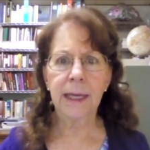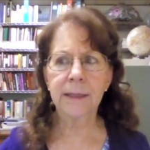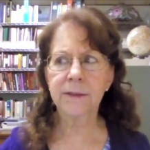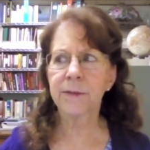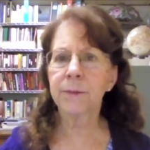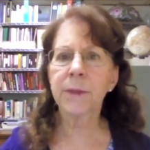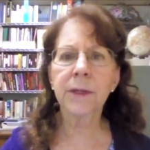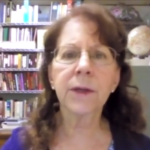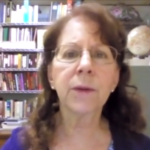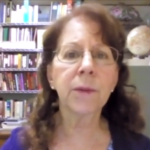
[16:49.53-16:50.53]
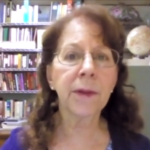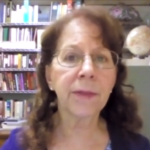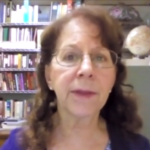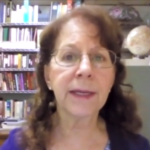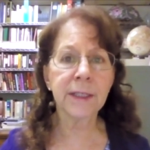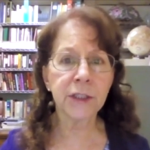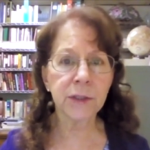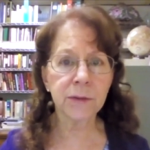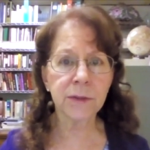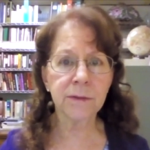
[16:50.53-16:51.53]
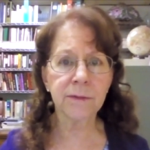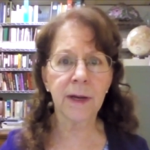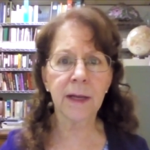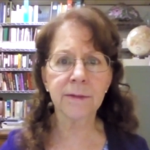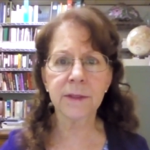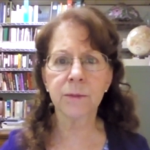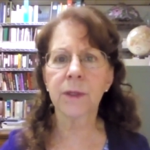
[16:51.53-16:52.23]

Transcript: is familiar with the issues involved in